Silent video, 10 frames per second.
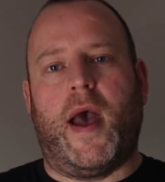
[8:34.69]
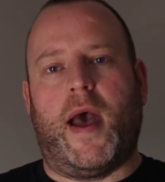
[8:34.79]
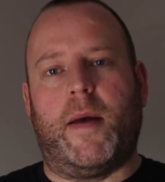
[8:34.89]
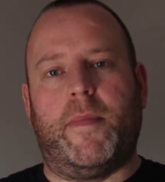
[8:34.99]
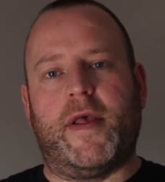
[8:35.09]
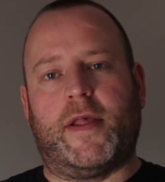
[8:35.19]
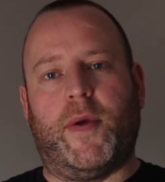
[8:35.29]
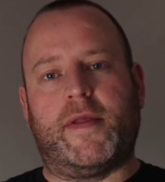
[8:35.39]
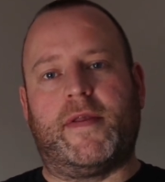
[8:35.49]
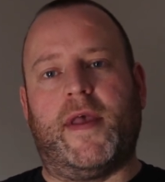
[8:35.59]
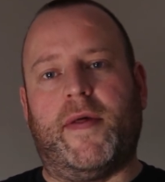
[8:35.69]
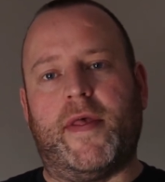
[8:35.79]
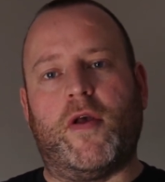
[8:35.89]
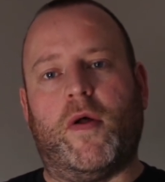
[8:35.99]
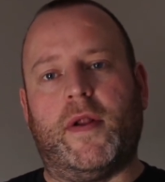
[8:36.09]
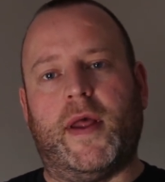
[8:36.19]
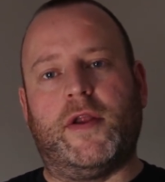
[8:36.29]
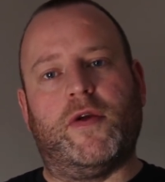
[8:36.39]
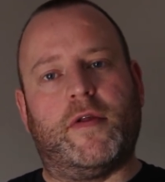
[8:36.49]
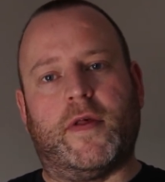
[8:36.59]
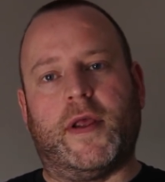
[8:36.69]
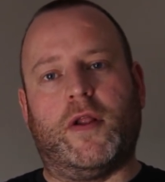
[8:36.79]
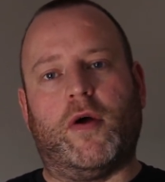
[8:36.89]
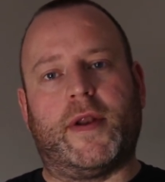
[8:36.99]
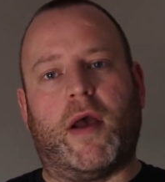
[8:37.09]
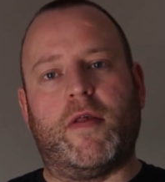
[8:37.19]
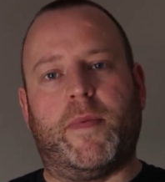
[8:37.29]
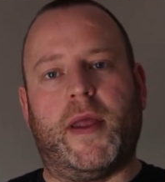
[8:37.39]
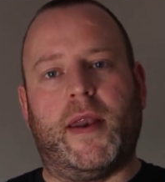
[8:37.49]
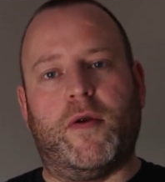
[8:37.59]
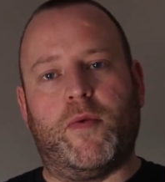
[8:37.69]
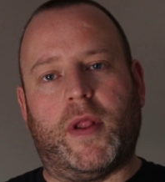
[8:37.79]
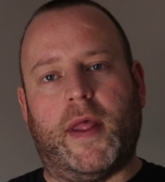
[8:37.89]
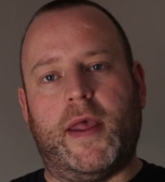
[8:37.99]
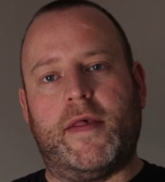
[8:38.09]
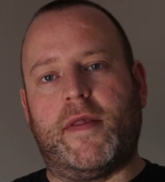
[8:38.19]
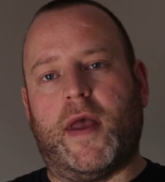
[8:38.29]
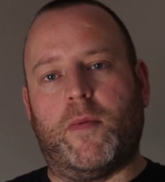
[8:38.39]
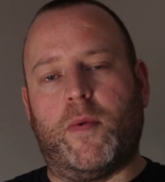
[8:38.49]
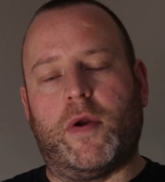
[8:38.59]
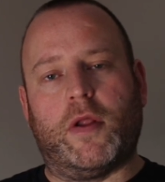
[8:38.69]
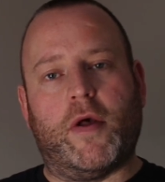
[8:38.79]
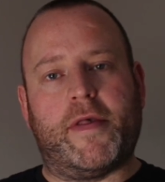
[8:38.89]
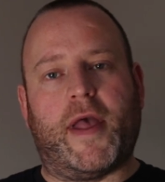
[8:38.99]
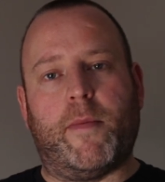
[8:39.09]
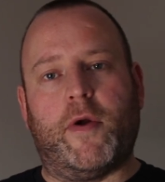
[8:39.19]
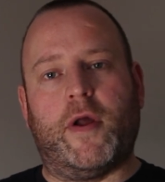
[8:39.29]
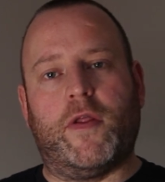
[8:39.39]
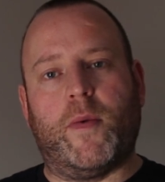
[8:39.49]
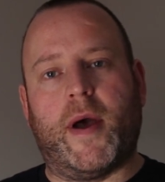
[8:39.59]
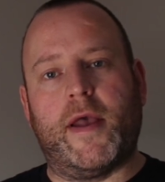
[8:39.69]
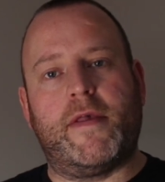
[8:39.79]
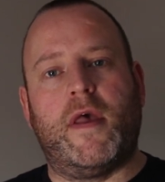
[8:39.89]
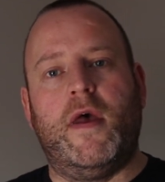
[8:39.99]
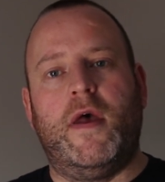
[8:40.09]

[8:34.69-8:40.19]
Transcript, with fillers: and basically we had to take this holiday due to the lockdowns being released, and we would have lost our money otherwise.